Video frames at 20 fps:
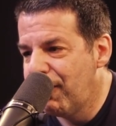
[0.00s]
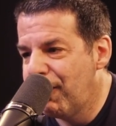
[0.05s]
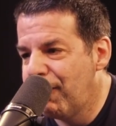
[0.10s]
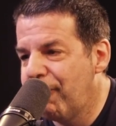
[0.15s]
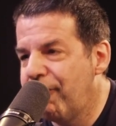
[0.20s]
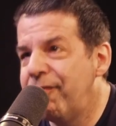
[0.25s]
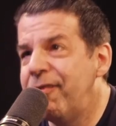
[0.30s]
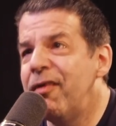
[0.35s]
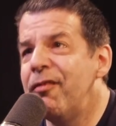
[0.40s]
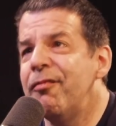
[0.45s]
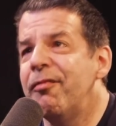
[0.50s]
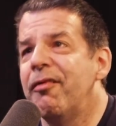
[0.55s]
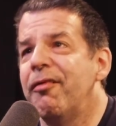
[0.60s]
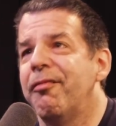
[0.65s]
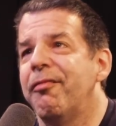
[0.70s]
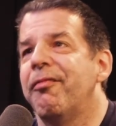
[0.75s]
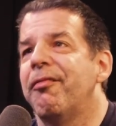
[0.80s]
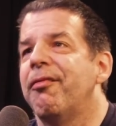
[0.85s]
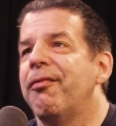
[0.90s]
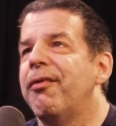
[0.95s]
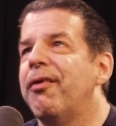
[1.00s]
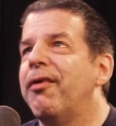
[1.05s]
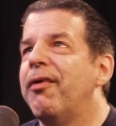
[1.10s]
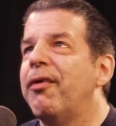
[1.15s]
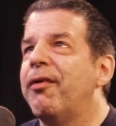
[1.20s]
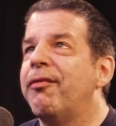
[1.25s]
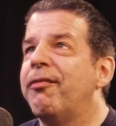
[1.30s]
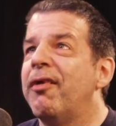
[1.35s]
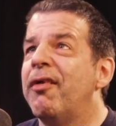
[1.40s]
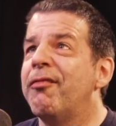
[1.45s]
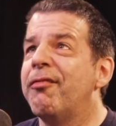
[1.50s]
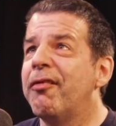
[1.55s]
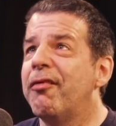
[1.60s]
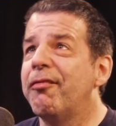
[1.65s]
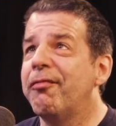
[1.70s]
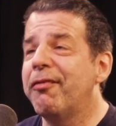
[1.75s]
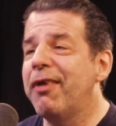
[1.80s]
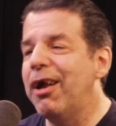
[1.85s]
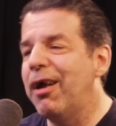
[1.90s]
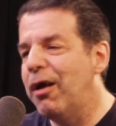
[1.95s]
this is this is
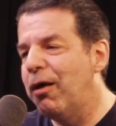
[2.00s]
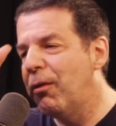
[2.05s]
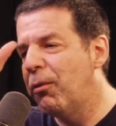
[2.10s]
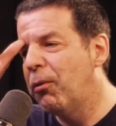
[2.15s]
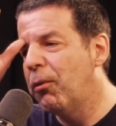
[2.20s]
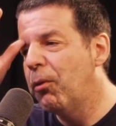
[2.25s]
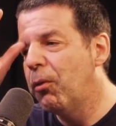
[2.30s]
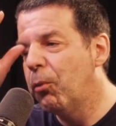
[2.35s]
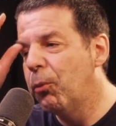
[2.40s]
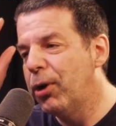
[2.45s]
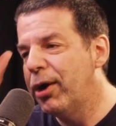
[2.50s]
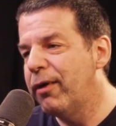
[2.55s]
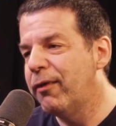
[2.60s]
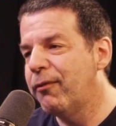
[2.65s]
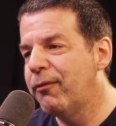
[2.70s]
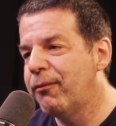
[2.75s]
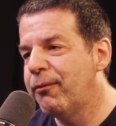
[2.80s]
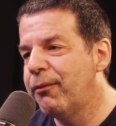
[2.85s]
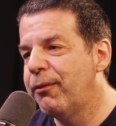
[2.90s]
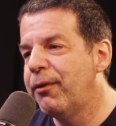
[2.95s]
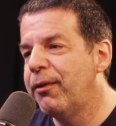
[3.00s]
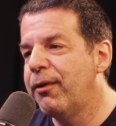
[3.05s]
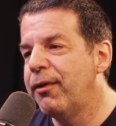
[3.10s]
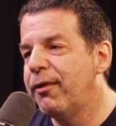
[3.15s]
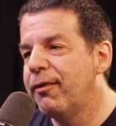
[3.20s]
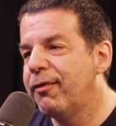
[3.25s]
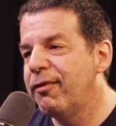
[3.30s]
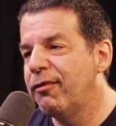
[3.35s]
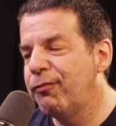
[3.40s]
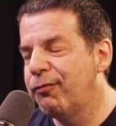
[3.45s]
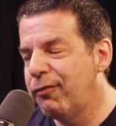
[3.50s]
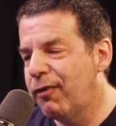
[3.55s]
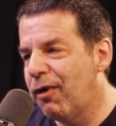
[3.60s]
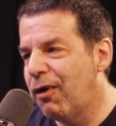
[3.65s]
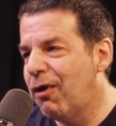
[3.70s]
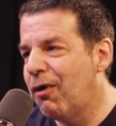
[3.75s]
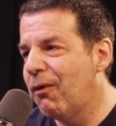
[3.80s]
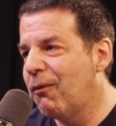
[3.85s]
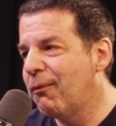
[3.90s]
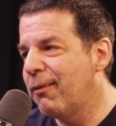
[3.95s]
the well the
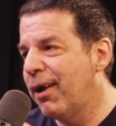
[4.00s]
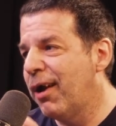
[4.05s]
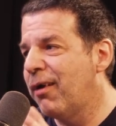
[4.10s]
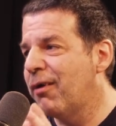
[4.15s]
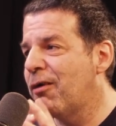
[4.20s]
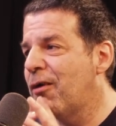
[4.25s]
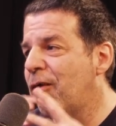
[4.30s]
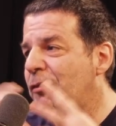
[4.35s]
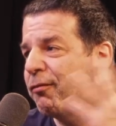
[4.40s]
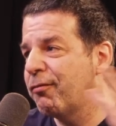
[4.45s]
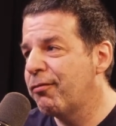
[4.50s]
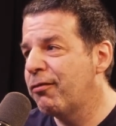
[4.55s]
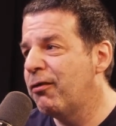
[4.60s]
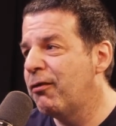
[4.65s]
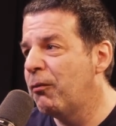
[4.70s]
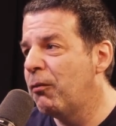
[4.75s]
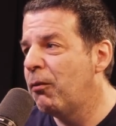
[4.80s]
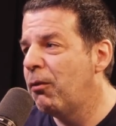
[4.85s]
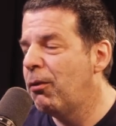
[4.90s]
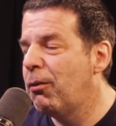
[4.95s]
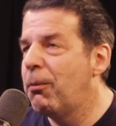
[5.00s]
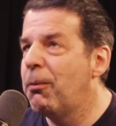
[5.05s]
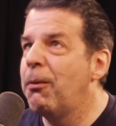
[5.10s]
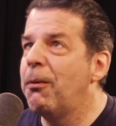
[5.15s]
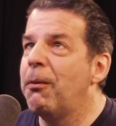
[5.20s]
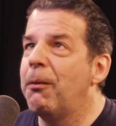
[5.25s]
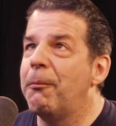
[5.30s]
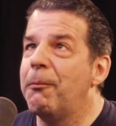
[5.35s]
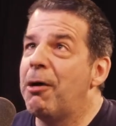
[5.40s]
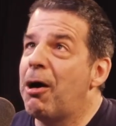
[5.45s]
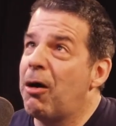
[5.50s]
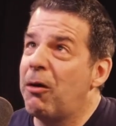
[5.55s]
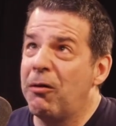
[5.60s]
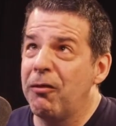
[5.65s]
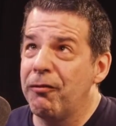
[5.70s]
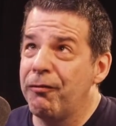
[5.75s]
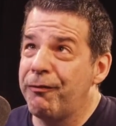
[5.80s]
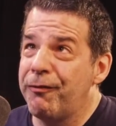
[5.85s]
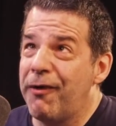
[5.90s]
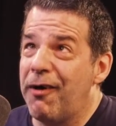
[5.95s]
show that goes to Bellows
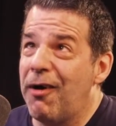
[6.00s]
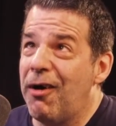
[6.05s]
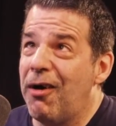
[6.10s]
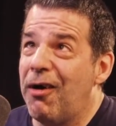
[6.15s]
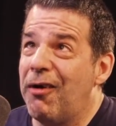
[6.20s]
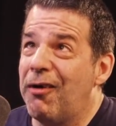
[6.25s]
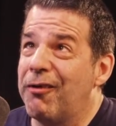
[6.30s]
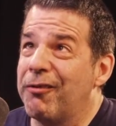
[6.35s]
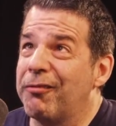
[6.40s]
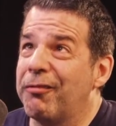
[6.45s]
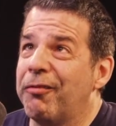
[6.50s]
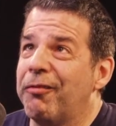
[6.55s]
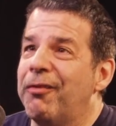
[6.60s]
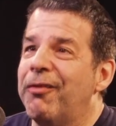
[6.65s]
Falls,